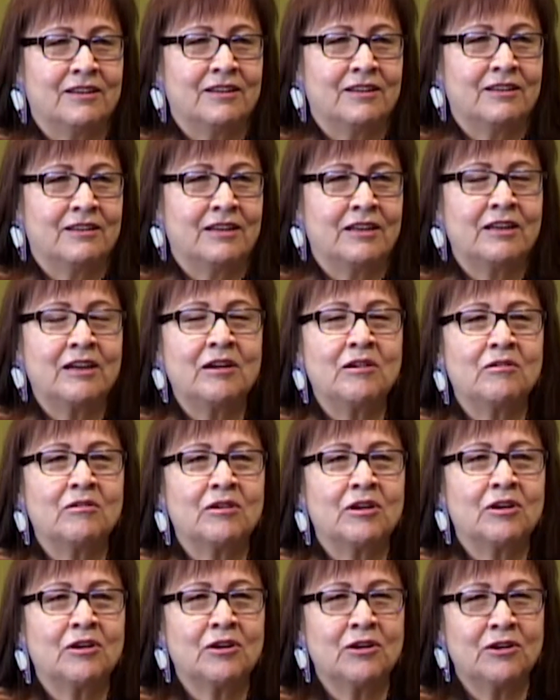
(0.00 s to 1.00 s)
Then I
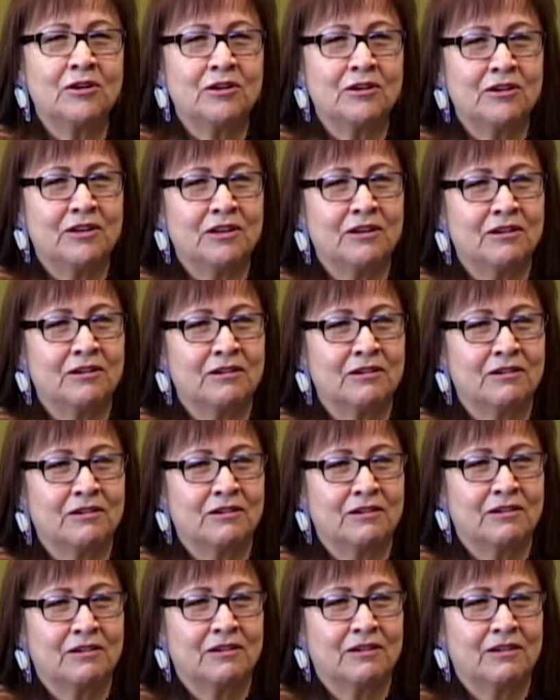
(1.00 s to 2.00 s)
heard,
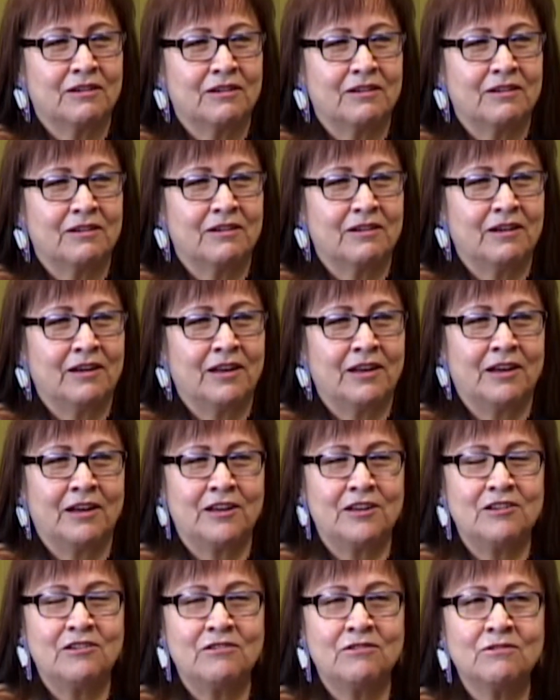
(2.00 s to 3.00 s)
and
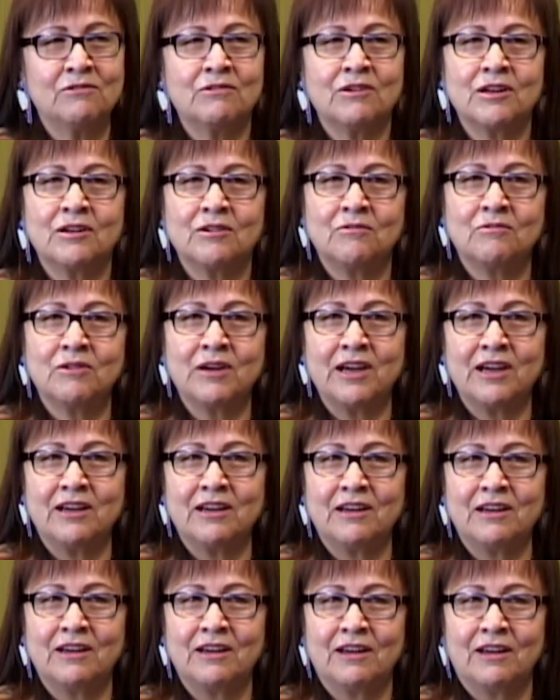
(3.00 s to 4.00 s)
I knew right
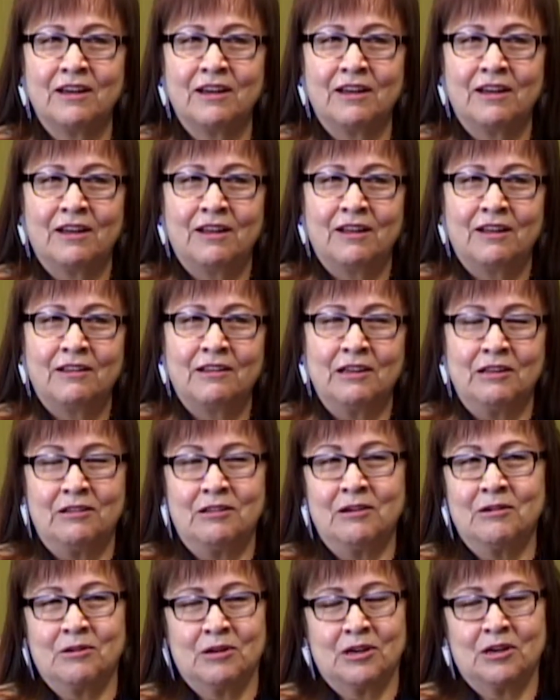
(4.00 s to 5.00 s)
away that
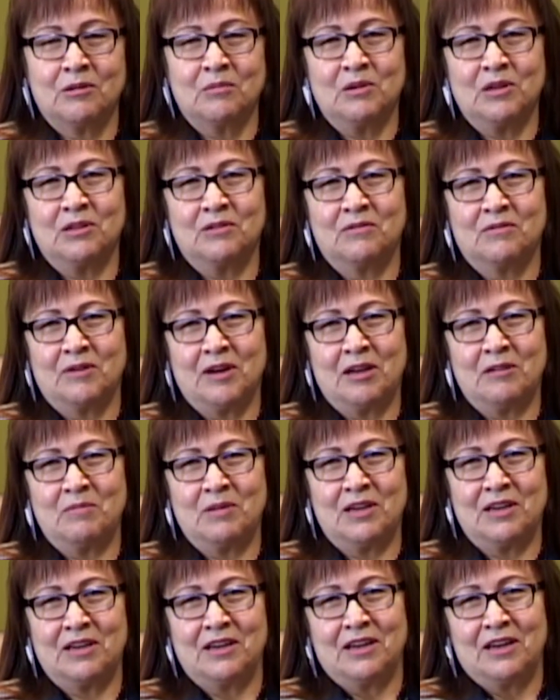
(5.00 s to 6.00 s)
they were coming to find
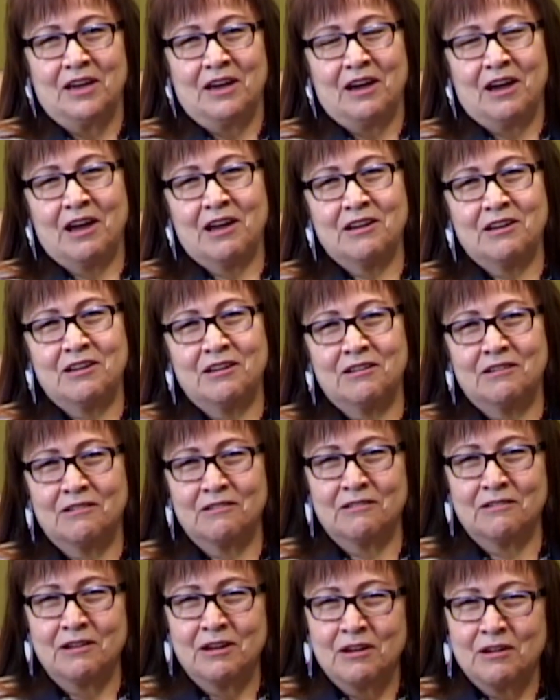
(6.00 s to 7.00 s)
me. I'd
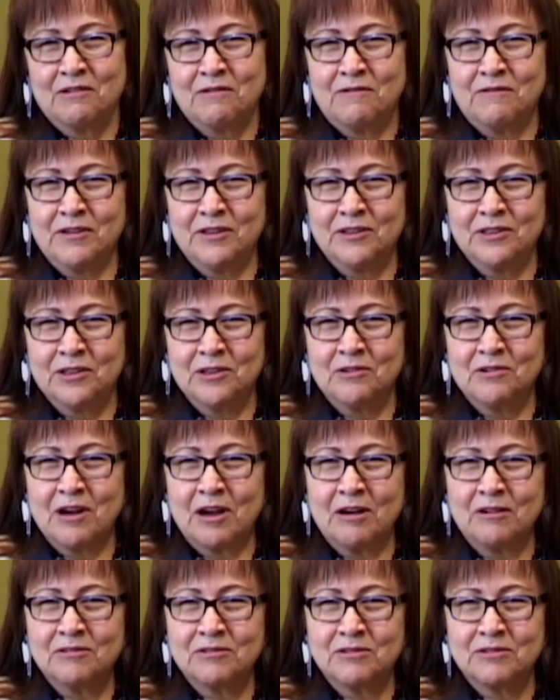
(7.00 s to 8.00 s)
feel the
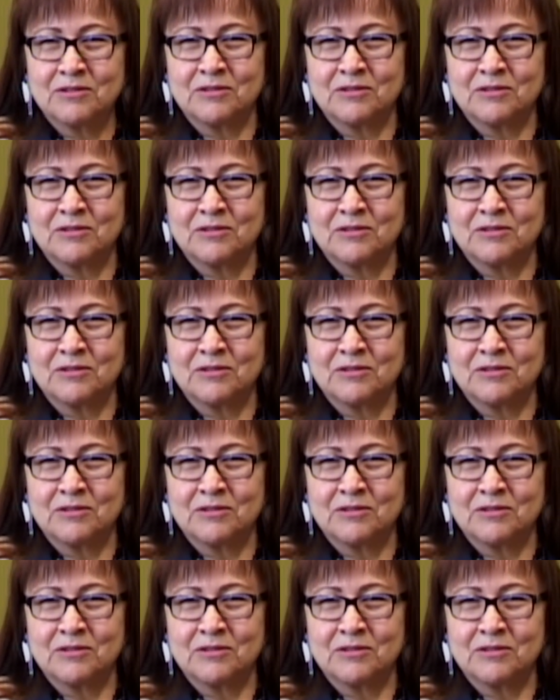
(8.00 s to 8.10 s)
ground